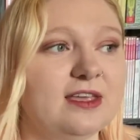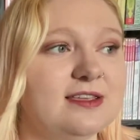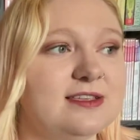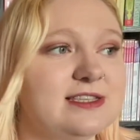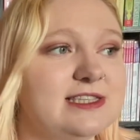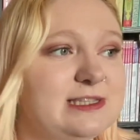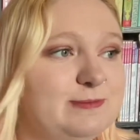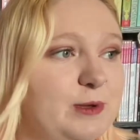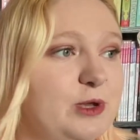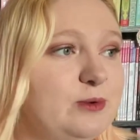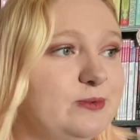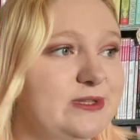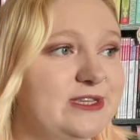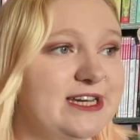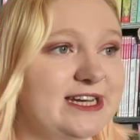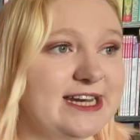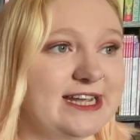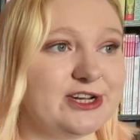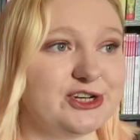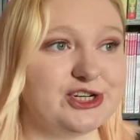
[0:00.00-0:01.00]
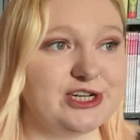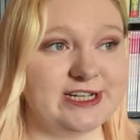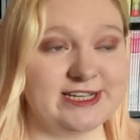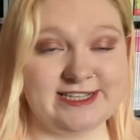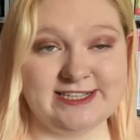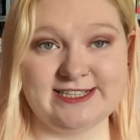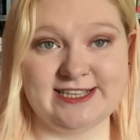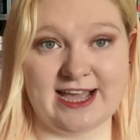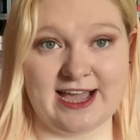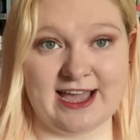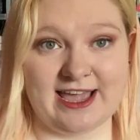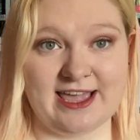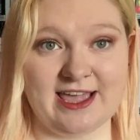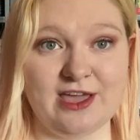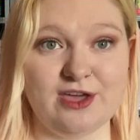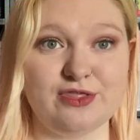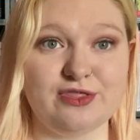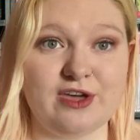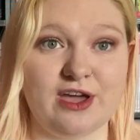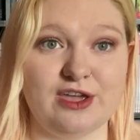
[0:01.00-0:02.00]
Spoops did actually
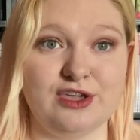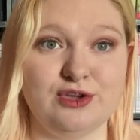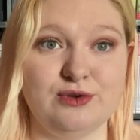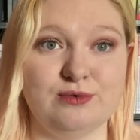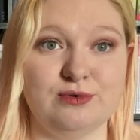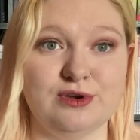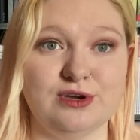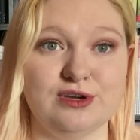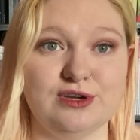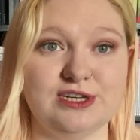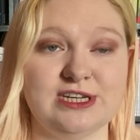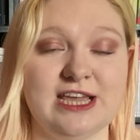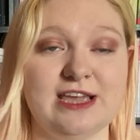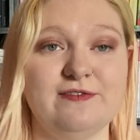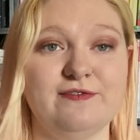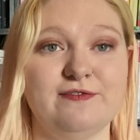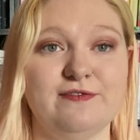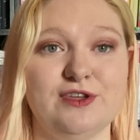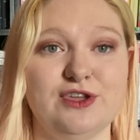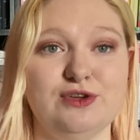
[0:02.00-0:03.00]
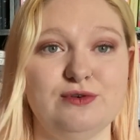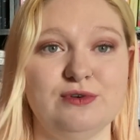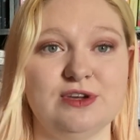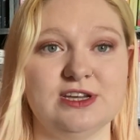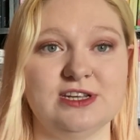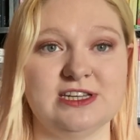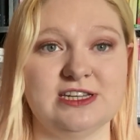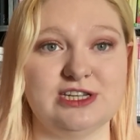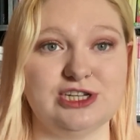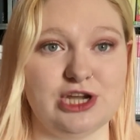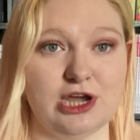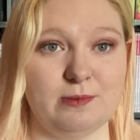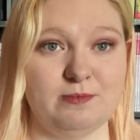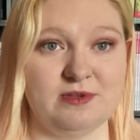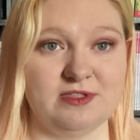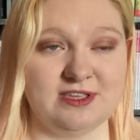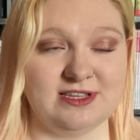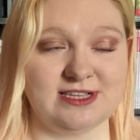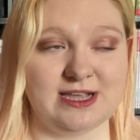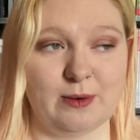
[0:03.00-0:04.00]
say that you could, if you could
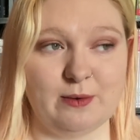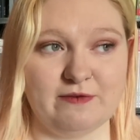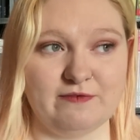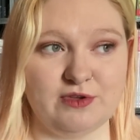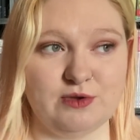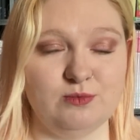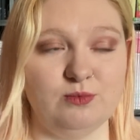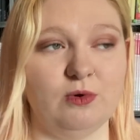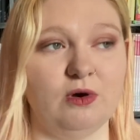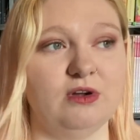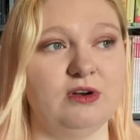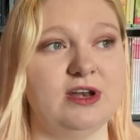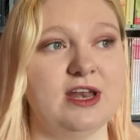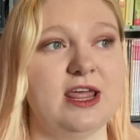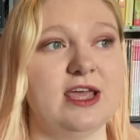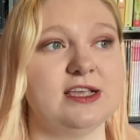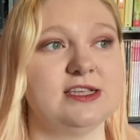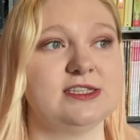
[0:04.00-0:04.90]
interpret this however you want,